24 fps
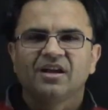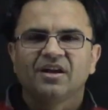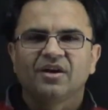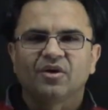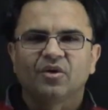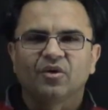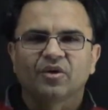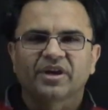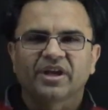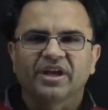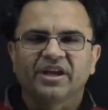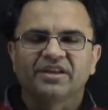
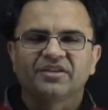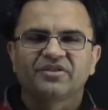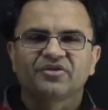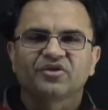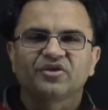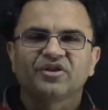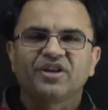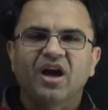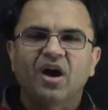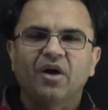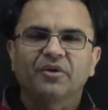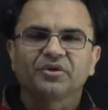Okay, so
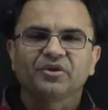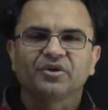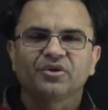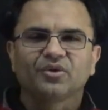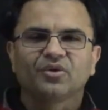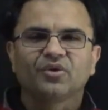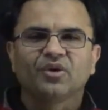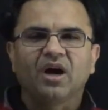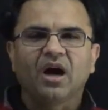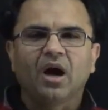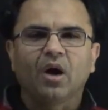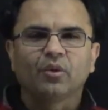now you
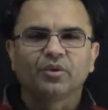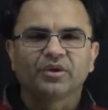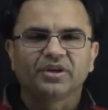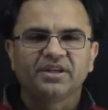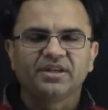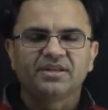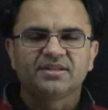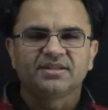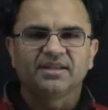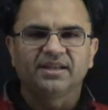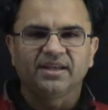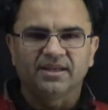know how
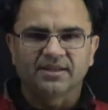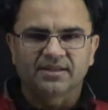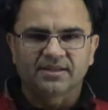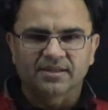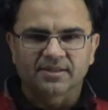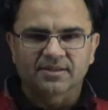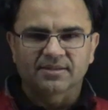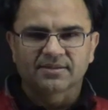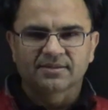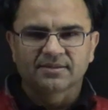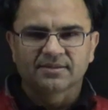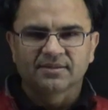easy it
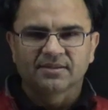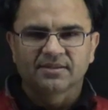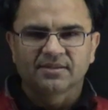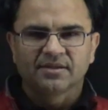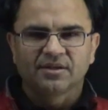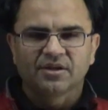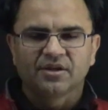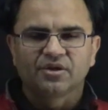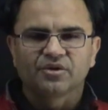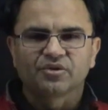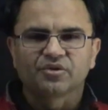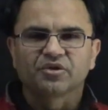is
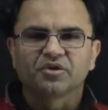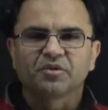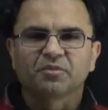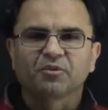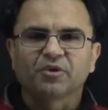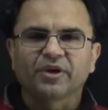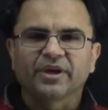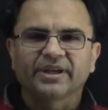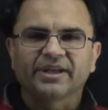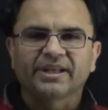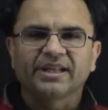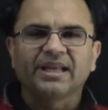to
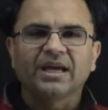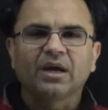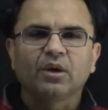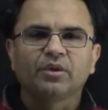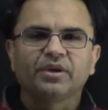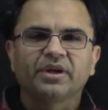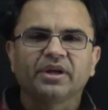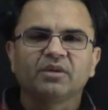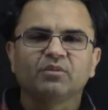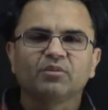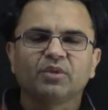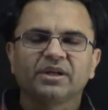deploy
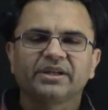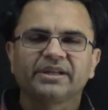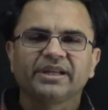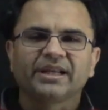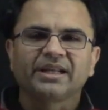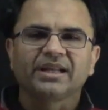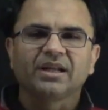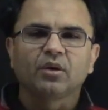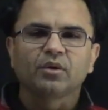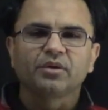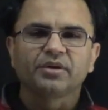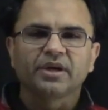cloud and
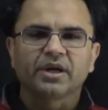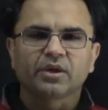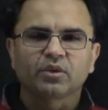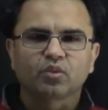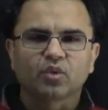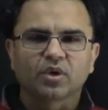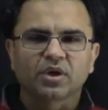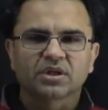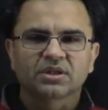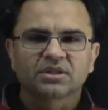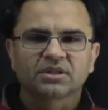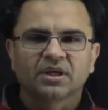multi-cloud
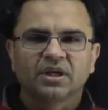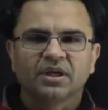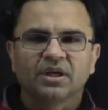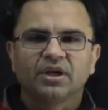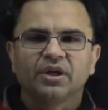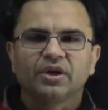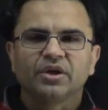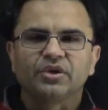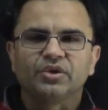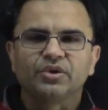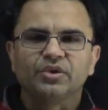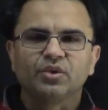networks
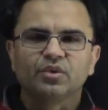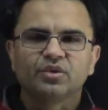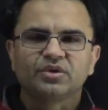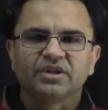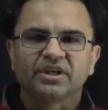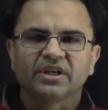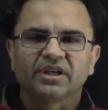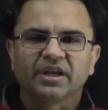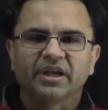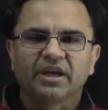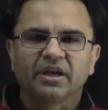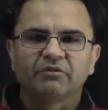
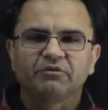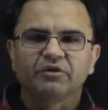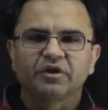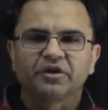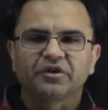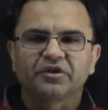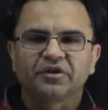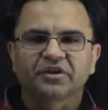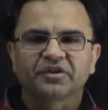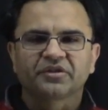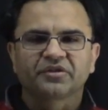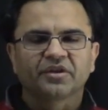using
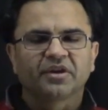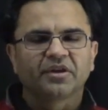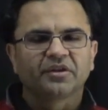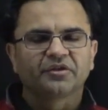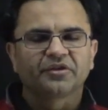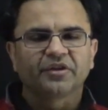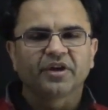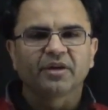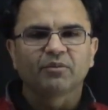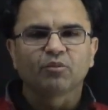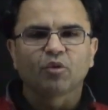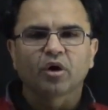Aviatrix
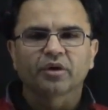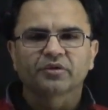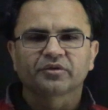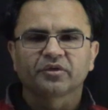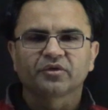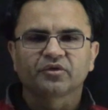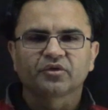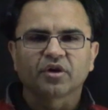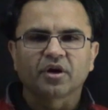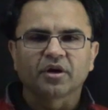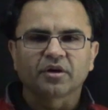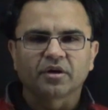Sandbox
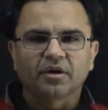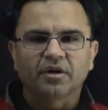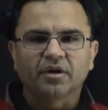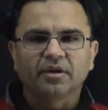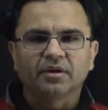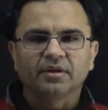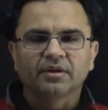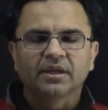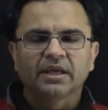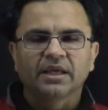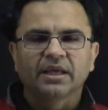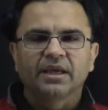Starter.
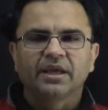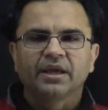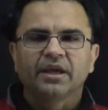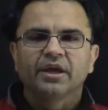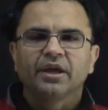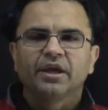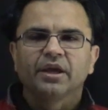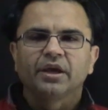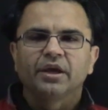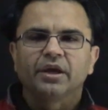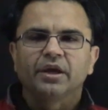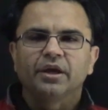
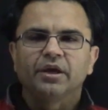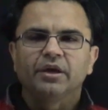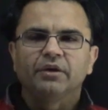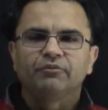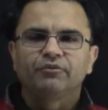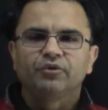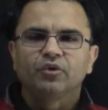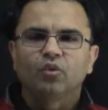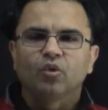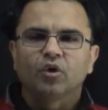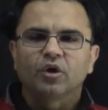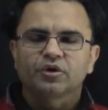
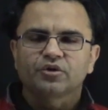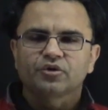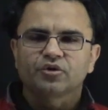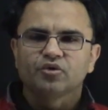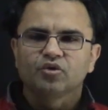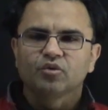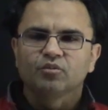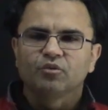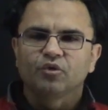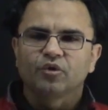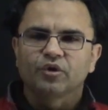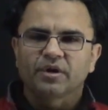If you want to
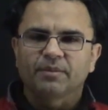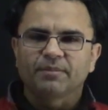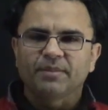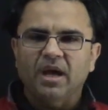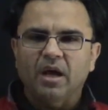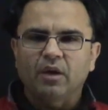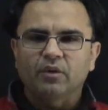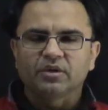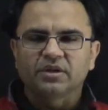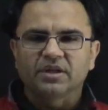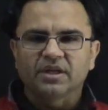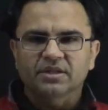know more
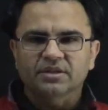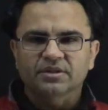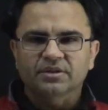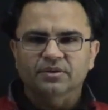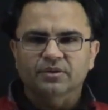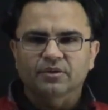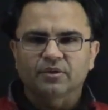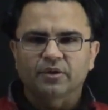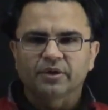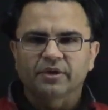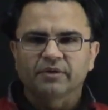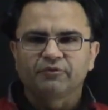about this,
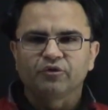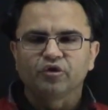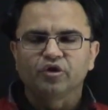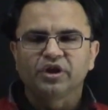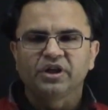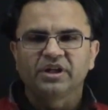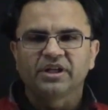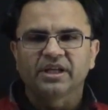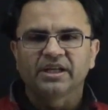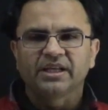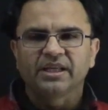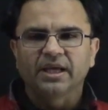or if you
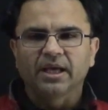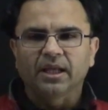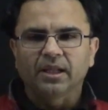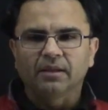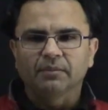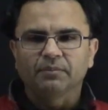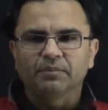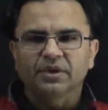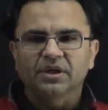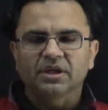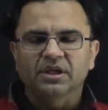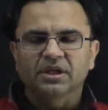need any help,